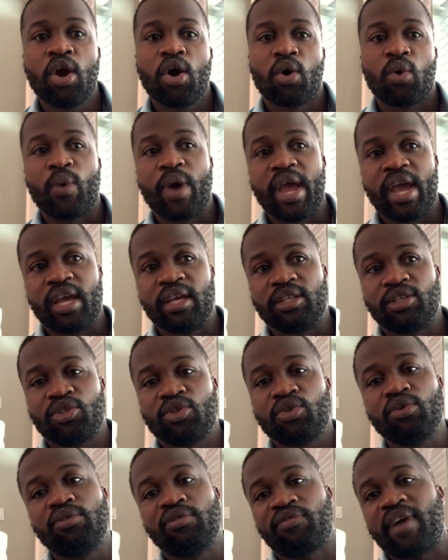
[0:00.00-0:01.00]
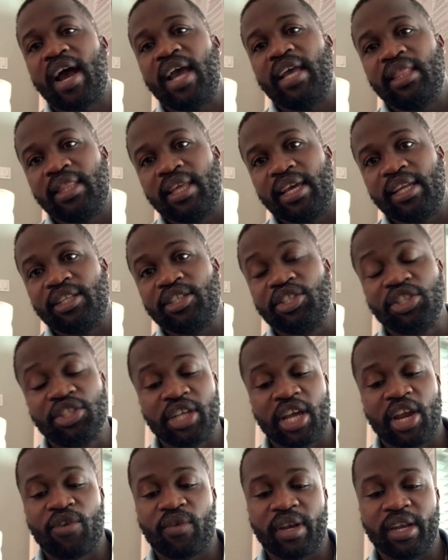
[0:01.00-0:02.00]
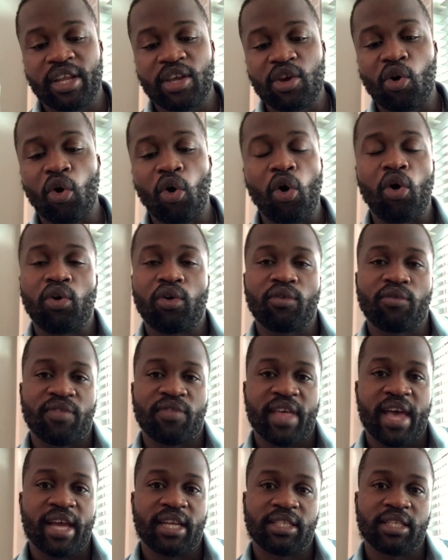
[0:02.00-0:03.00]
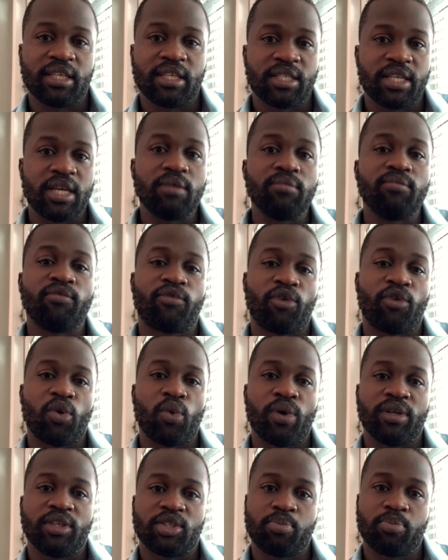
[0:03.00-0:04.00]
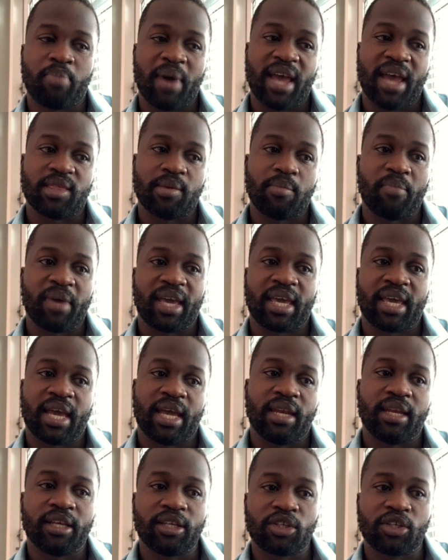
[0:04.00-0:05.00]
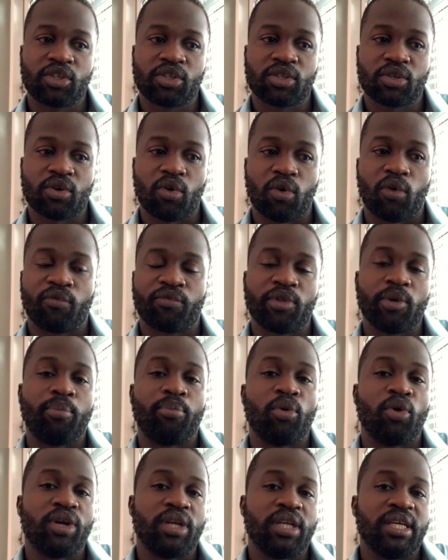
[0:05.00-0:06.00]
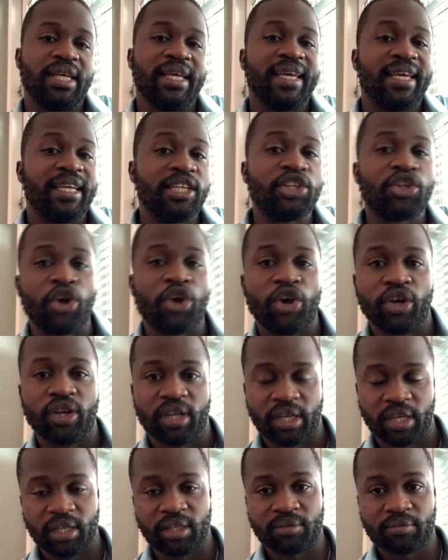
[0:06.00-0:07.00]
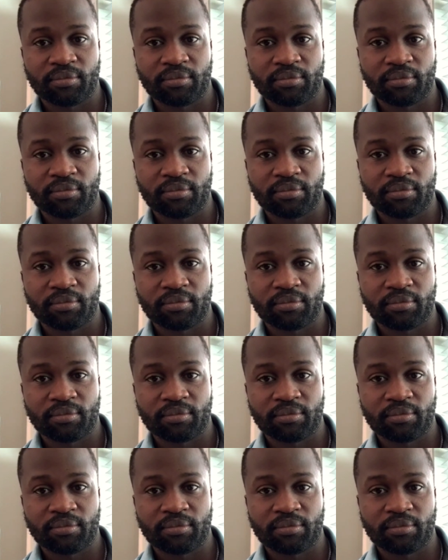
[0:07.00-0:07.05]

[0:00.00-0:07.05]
Whereas you'd find that generally all of that is influenced by the mechanics of the body internally.